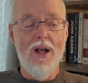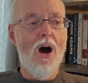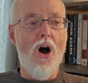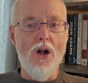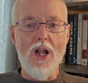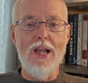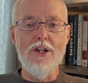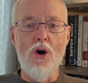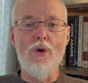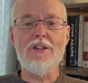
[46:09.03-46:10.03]
All I
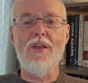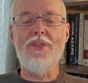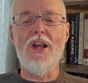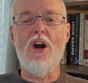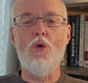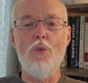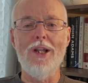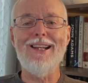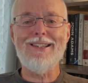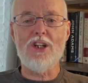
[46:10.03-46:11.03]
know is that they are
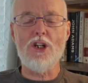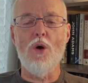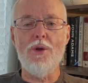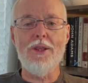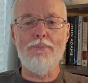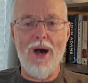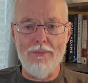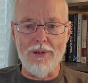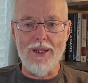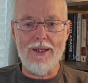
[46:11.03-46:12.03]
willing to go in the
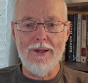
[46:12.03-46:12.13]
public